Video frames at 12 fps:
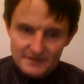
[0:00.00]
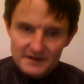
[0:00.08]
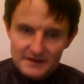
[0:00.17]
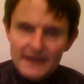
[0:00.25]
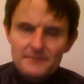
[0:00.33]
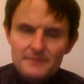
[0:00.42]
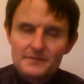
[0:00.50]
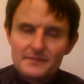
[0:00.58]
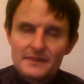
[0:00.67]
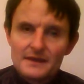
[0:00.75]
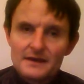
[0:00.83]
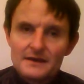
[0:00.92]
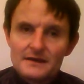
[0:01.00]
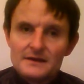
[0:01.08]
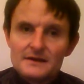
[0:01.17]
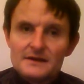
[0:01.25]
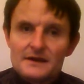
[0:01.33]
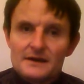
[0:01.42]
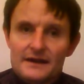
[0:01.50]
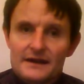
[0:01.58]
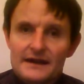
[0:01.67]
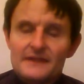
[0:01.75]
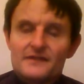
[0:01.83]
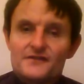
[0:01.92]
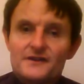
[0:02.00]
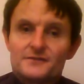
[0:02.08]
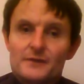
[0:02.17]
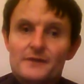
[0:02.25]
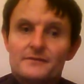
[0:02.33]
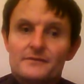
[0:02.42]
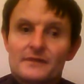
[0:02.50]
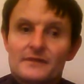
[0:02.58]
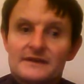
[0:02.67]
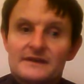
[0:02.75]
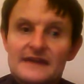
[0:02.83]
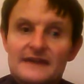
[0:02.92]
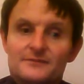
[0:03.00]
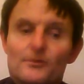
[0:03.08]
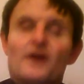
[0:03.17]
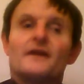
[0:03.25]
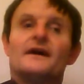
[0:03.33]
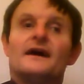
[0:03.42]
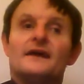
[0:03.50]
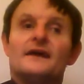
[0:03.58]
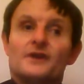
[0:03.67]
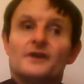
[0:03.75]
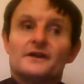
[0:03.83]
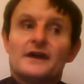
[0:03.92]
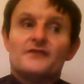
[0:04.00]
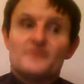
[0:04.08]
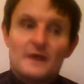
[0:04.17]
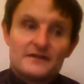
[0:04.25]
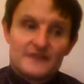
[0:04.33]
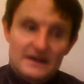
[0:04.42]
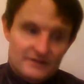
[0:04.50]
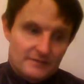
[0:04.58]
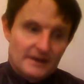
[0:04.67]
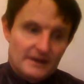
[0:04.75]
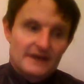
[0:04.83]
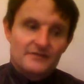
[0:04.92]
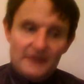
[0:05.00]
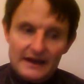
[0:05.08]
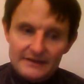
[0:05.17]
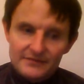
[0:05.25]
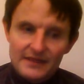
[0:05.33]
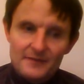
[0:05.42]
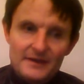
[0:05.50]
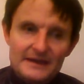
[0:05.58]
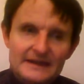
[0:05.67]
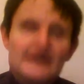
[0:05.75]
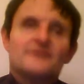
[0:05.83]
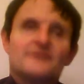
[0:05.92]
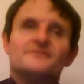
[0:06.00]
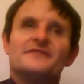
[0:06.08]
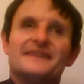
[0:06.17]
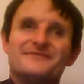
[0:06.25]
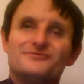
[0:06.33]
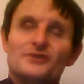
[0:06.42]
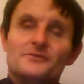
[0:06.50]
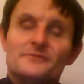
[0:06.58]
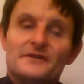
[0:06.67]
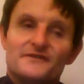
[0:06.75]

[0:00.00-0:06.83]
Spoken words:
Okay? Okay, the first one, guess what? I've got to go for my favourite one, haven't I? I mean, you know, it wouldn't be